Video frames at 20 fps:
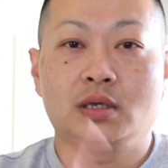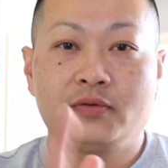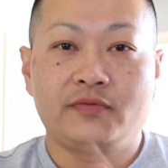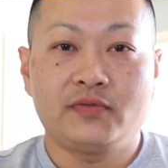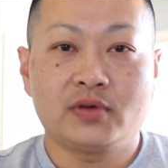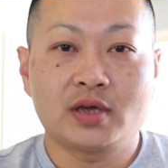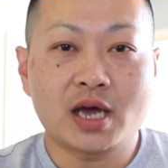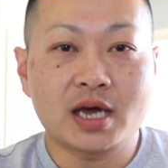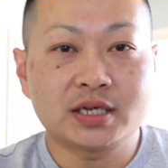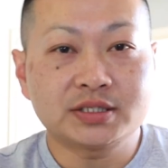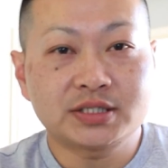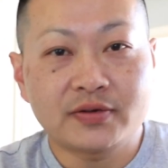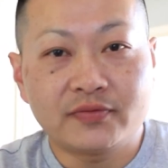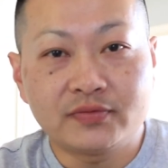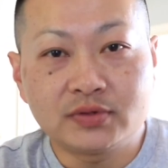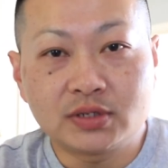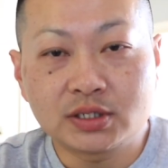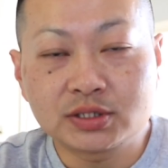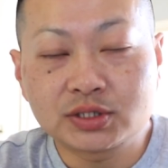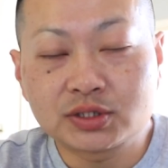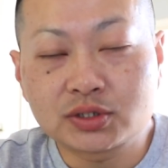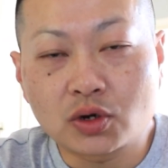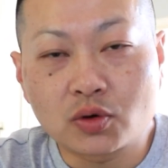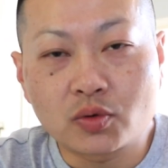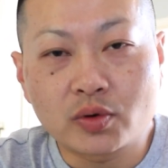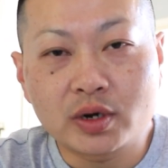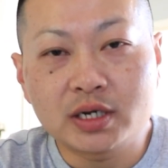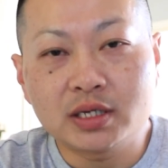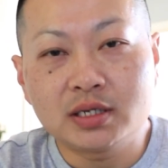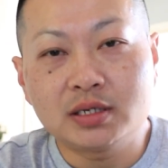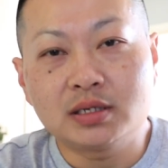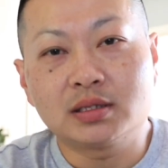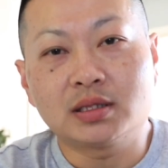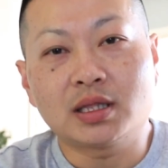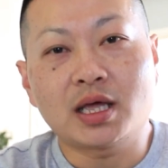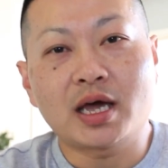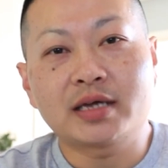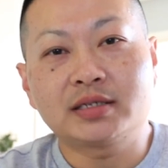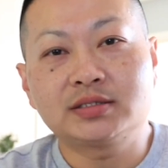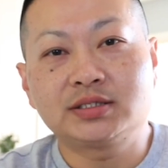If you guys haven't done so already,
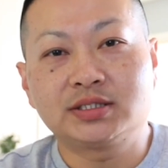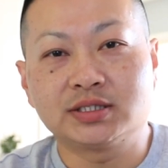like,